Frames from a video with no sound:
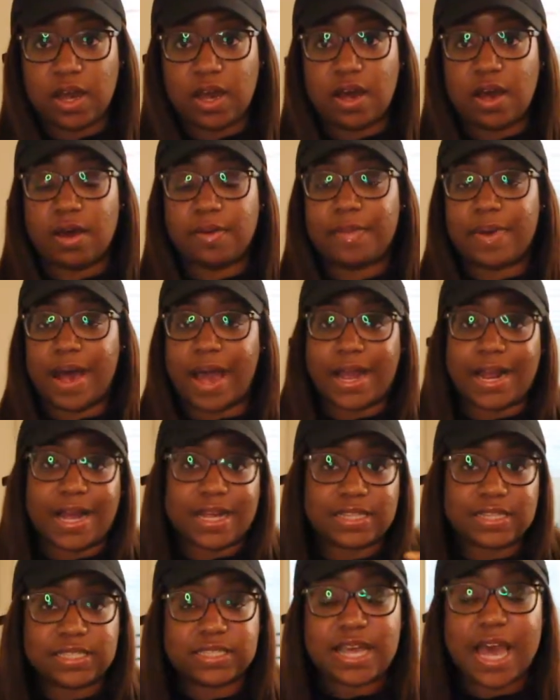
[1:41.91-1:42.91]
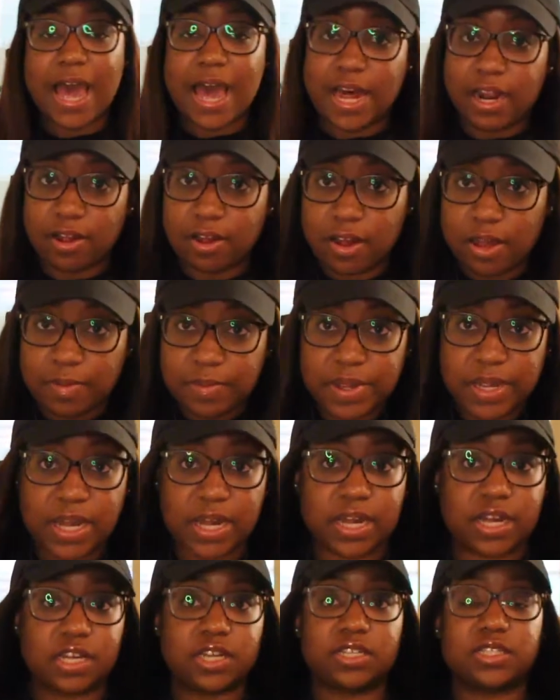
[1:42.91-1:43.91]
Um, I got this hat on
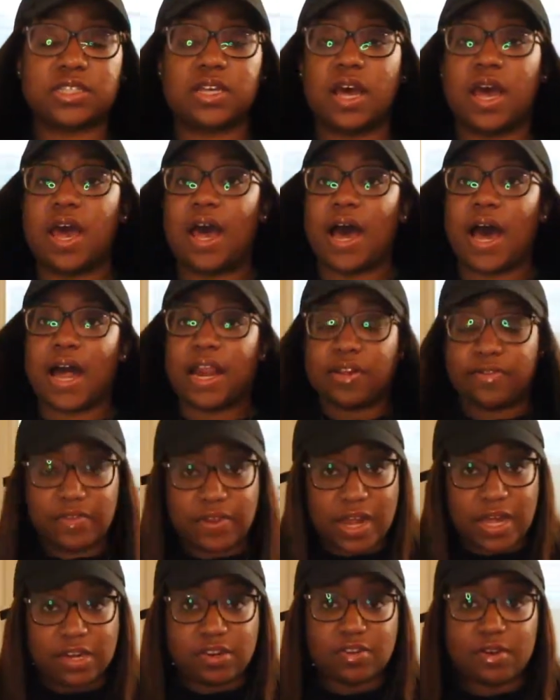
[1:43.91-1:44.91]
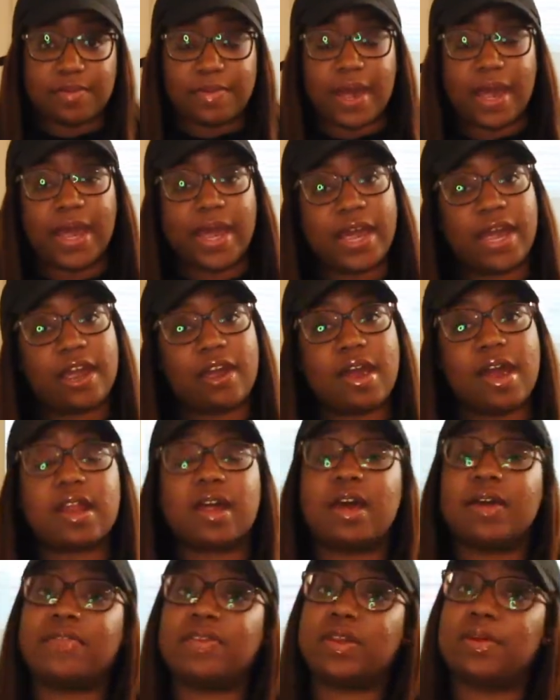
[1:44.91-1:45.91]
because I didn't feel like doing my hair. I
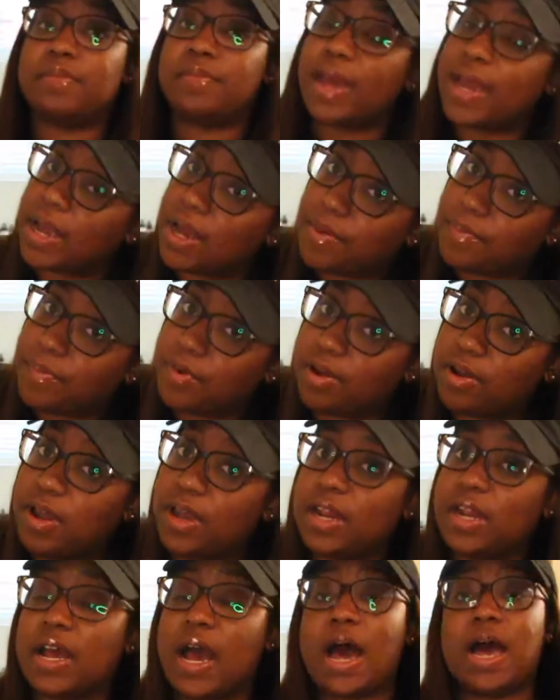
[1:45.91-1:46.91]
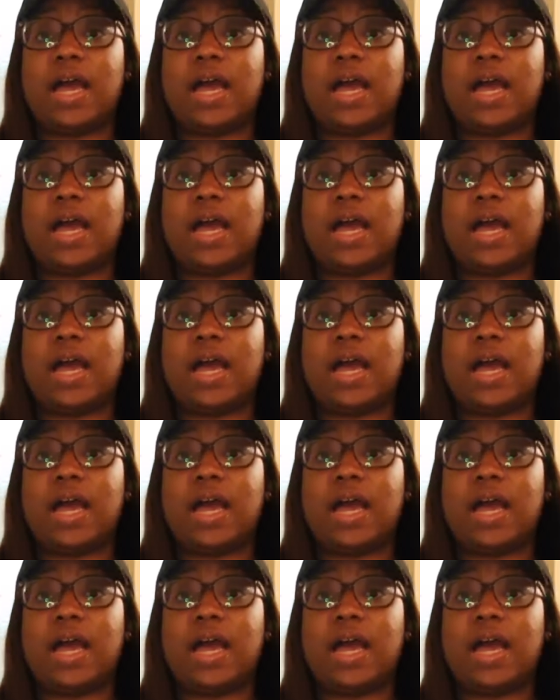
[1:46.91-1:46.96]
don't have any makeup on.